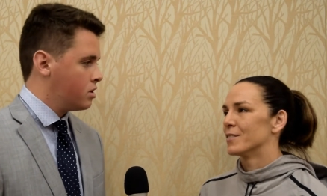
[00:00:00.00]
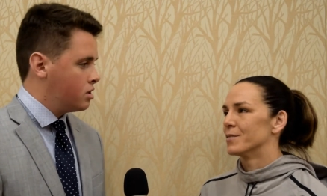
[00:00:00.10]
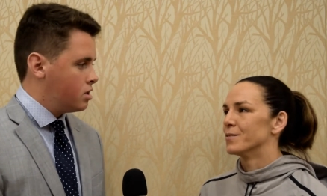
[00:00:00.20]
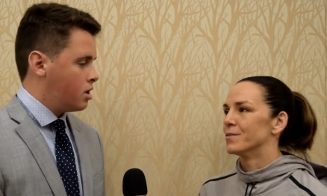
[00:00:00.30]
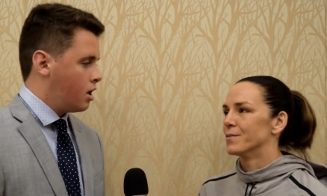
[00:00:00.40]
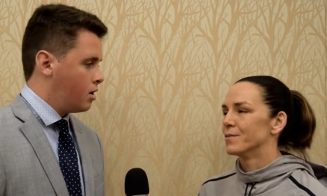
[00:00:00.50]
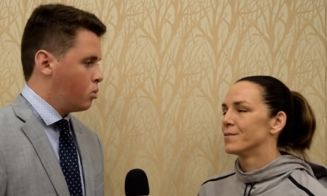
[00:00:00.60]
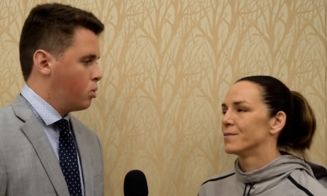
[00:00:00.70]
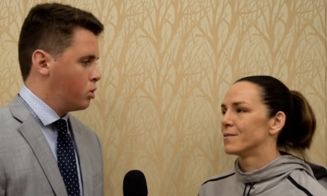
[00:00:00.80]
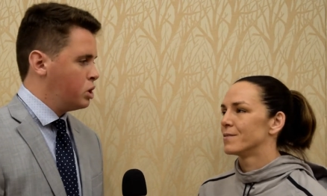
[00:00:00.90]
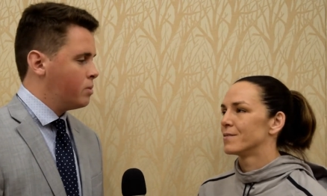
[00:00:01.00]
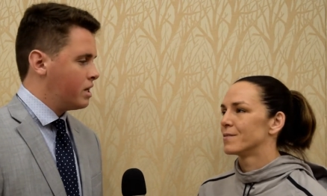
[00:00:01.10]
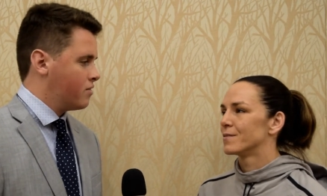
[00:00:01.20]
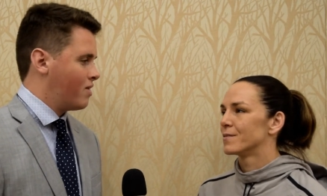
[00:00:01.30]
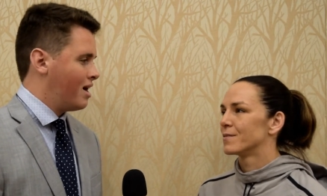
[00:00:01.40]
Speaker 1: Mm -hmm. uh, wh what do you
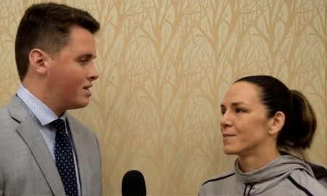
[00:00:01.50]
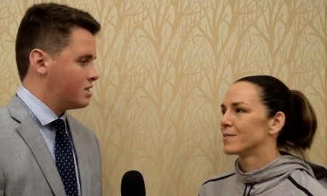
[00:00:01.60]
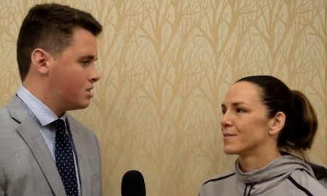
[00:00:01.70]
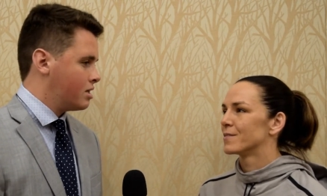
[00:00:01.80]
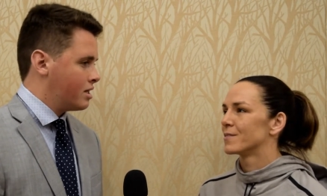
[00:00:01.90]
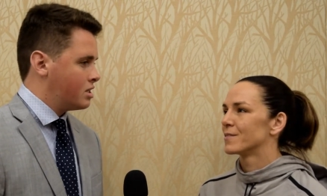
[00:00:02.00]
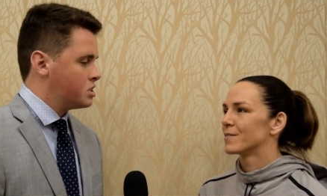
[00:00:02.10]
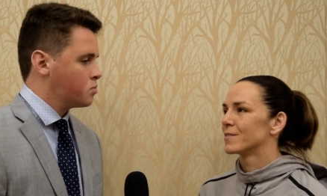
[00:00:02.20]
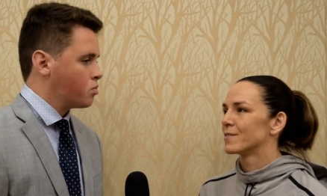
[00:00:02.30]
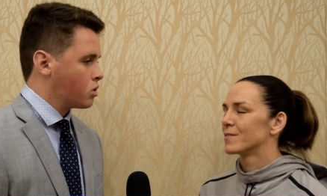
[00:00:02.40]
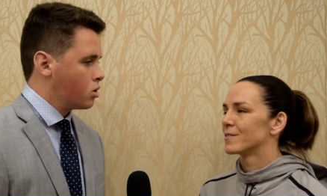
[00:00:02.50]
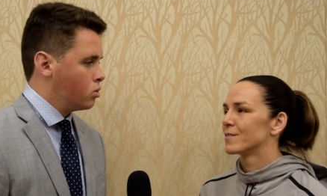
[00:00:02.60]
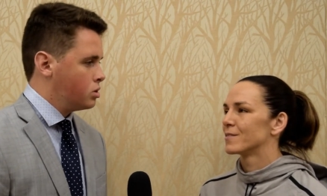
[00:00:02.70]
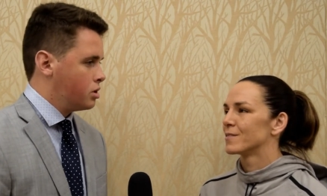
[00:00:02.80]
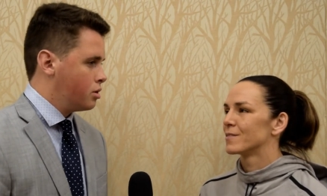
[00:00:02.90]
make of that? And I guess,
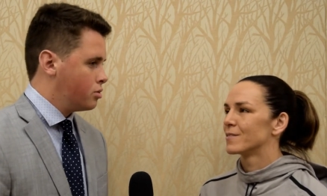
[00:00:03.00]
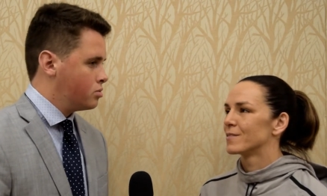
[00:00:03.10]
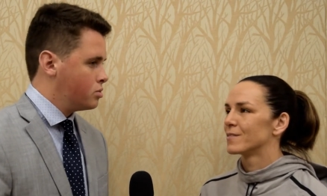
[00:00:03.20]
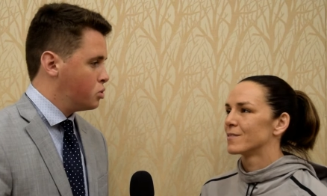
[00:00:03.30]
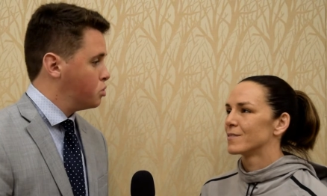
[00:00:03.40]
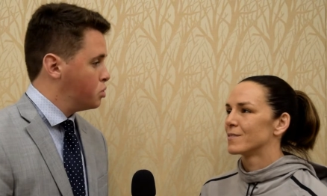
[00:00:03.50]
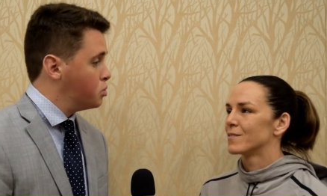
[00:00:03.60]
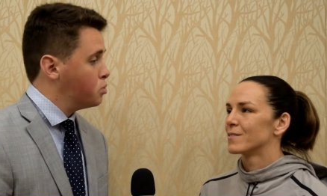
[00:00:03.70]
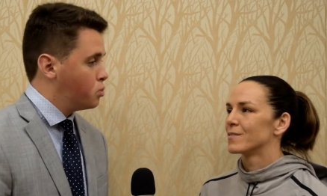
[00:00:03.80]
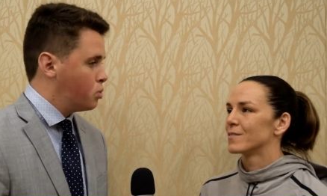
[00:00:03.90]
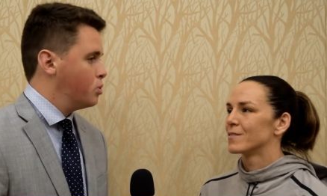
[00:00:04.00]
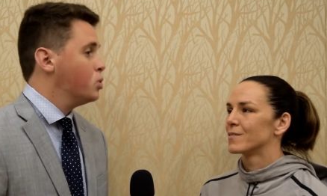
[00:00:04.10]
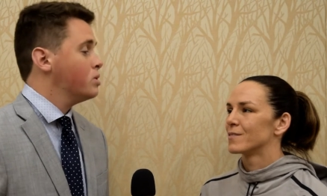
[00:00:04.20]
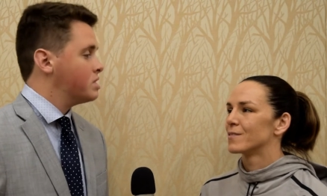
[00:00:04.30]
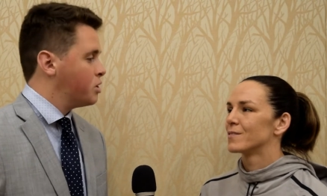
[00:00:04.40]
you know, who, who,
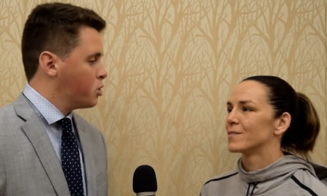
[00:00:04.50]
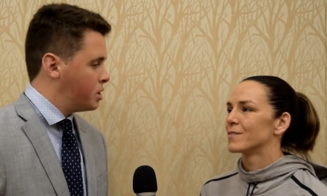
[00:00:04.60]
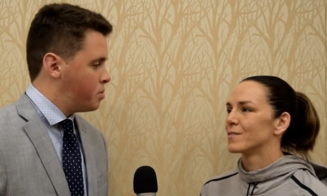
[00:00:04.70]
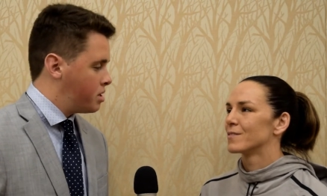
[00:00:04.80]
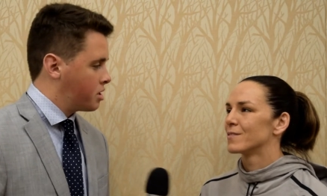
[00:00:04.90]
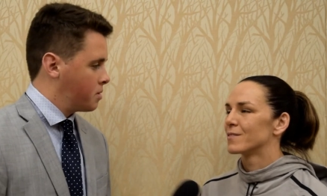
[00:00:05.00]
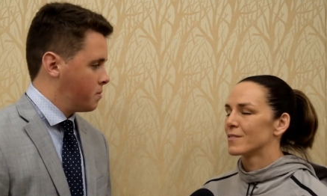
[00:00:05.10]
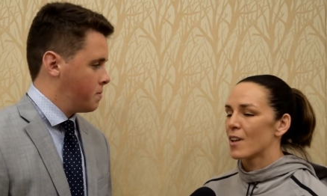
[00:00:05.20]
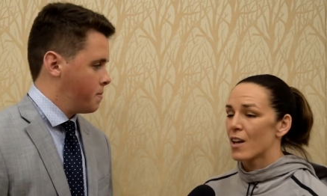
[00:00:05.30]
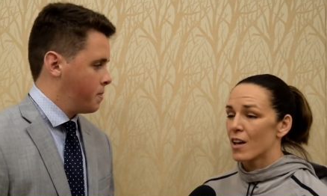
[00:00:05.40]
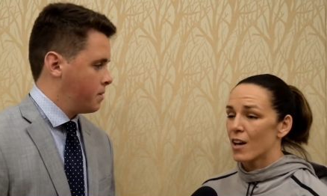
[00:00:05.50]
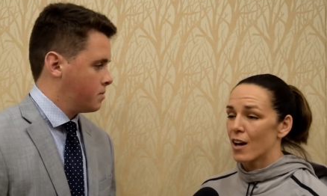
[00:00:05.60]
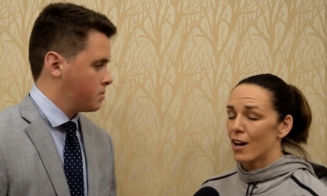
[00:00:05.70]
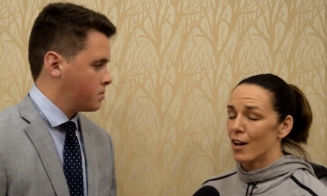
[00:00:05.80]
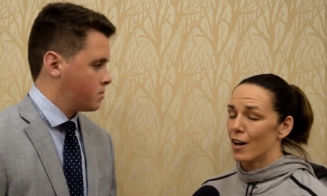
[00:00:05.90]
who is the early pick?
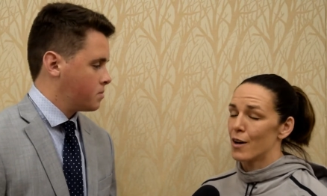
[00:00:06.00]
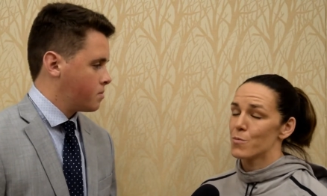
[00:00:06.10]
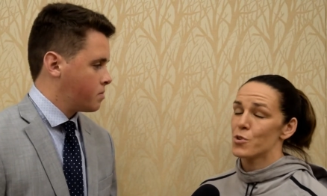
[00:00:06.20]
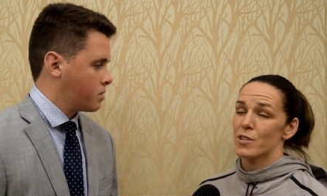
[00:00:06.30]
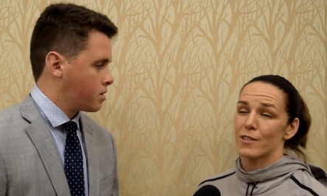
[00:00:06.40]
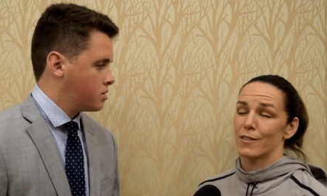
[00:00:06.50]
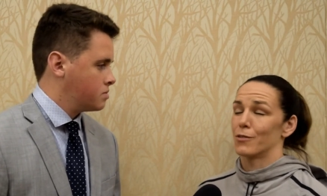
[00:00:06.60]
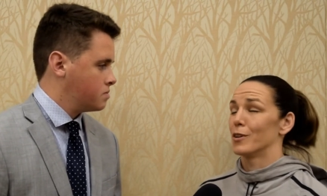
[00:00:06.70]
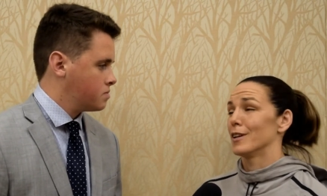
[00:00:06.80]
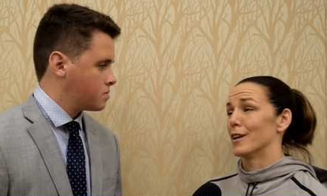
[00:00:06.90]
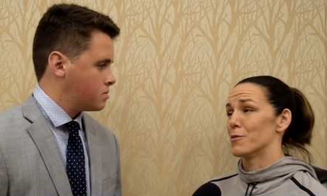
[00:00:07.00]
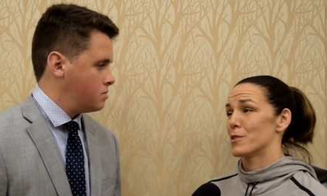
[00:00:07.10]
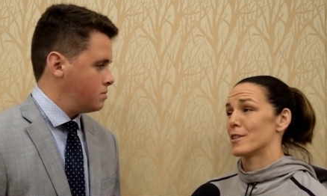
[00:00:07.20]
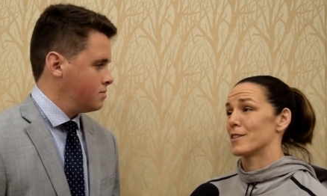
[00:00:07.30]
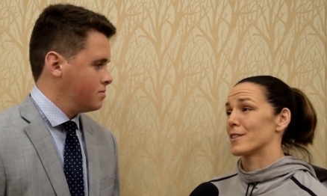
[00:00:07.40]
Speaker 2: Uh, I'm just really, I'm
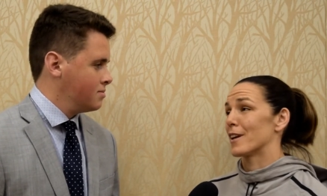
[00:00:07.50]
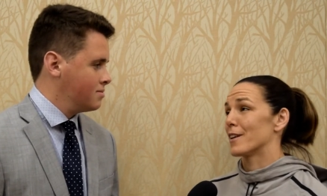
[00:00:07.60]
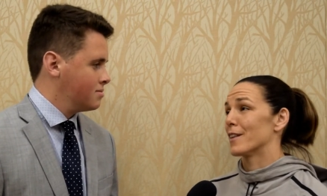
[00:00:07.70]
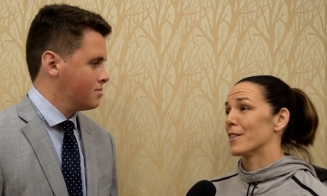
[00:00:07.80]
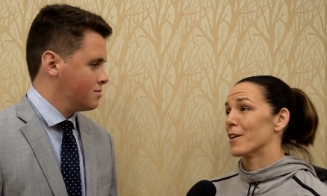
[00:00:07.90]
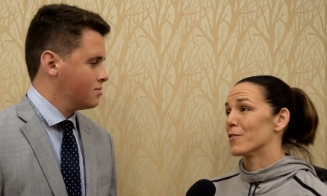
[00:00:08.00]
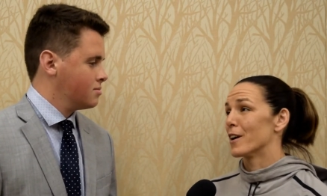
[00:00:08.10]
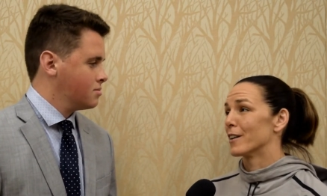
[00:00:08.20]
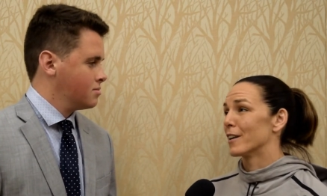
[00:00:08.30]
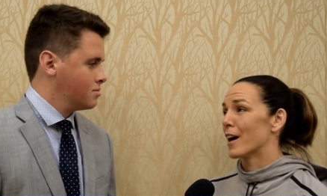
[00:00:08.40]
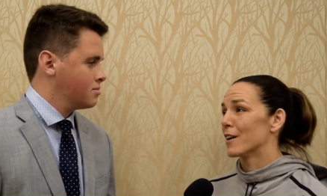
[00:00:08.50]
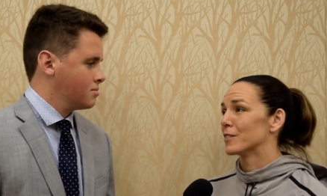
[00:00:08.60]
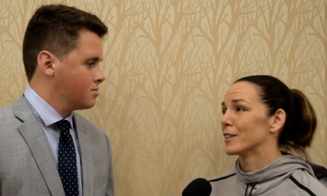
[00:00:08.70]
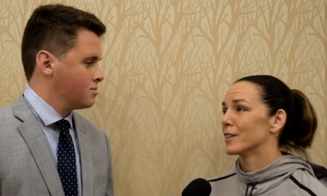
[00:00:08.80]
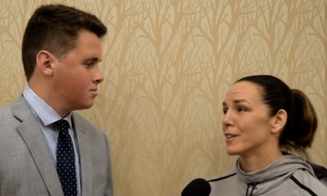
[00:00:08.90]
just excited that they finally have
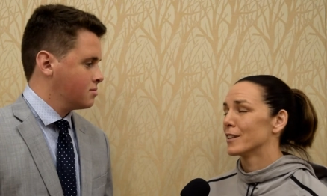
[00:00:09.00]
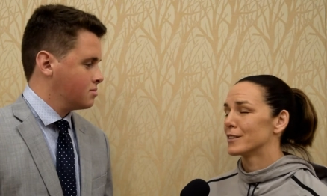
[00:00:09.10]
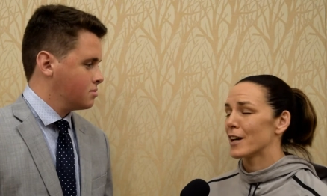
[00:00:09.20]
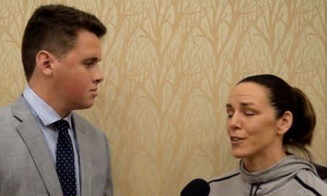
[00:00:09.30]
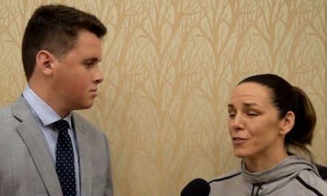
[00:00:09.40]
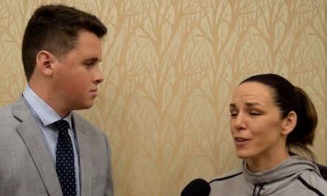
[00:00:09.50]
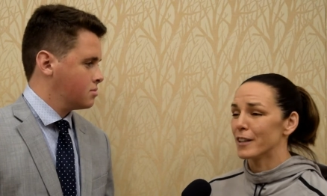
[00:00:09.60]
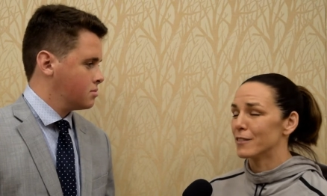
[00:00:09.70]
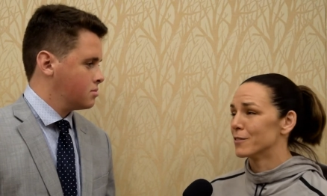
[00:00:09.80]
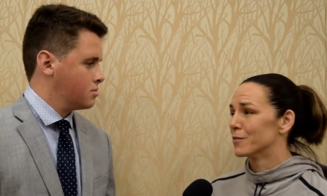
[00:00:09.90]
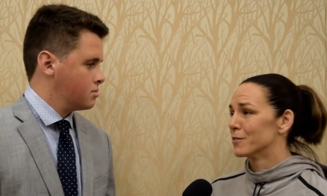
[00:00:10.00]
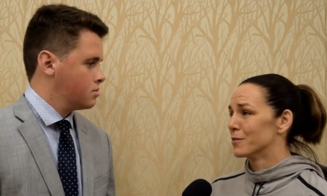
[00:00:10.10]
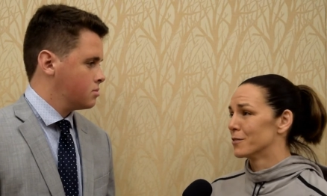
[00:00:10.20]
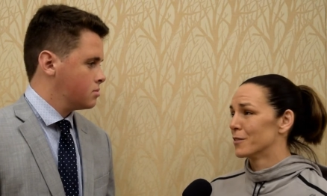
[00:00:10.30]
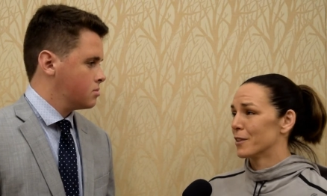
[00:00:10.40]
a, a title fight,
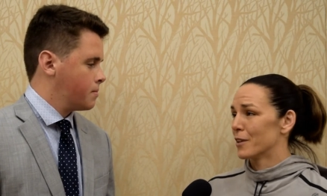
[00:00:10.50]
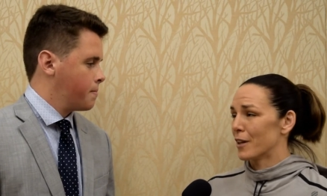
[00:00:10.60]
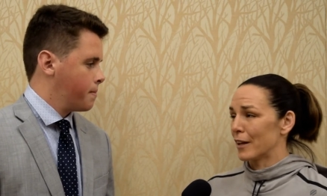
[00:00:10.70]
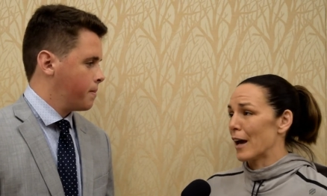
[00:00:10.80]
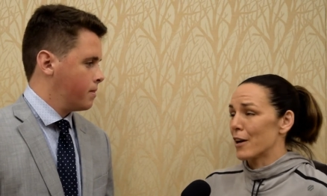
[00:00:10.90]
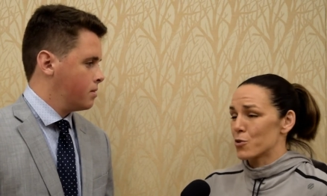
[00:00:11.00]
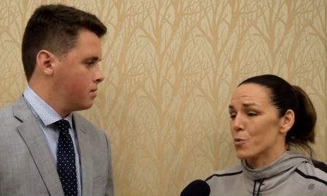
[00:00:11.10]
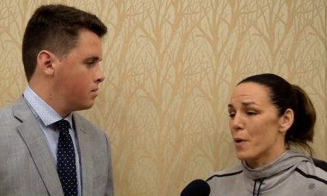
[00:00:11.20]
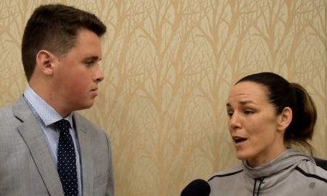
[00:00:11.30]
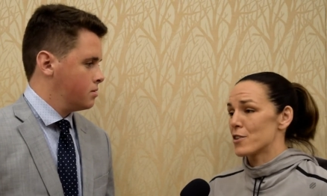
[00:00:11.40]
like actual match